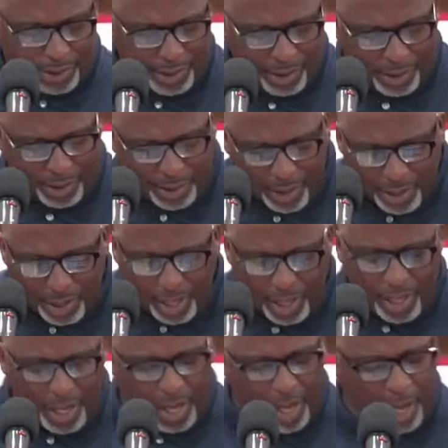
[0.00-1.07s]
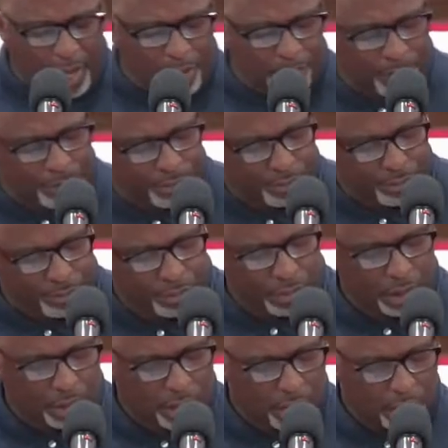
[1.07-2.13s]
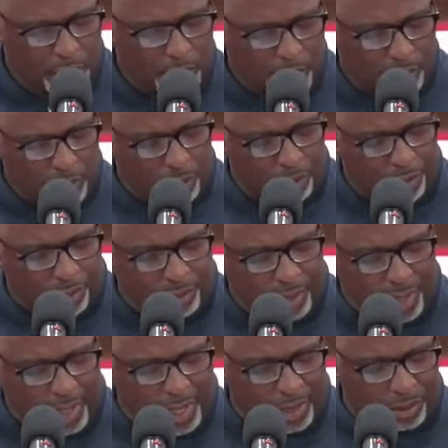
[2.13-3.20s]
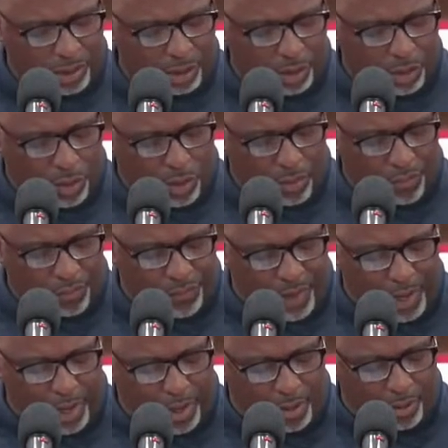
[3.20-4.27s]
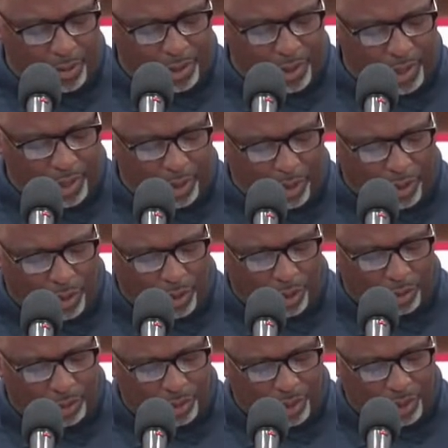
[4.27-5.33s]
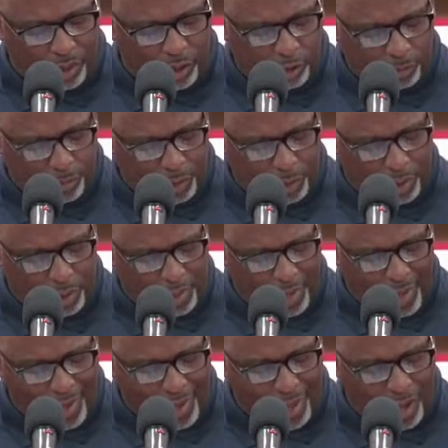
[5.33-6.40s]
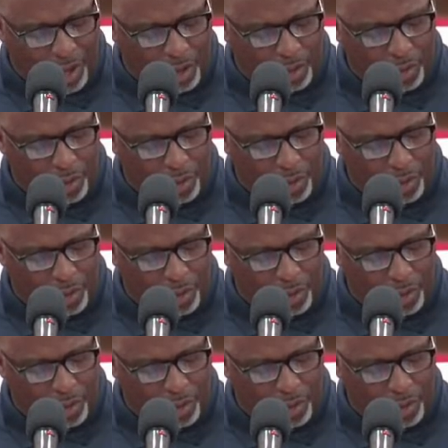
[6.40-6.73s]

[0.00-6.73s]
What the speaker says: King Ahab and others at the court found it hard to explain how